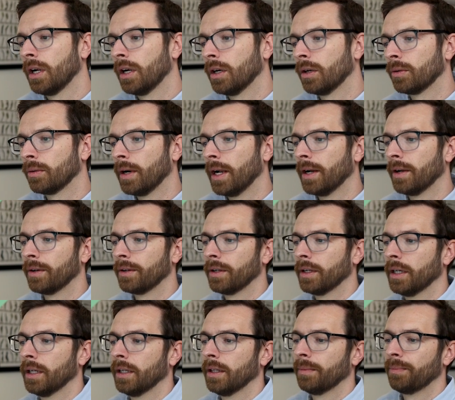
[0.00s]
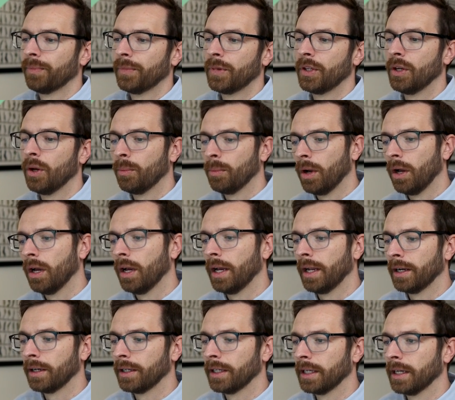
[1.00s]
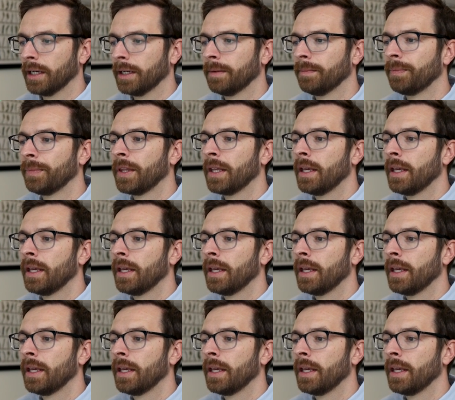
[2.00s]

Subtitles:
around the Omaha area.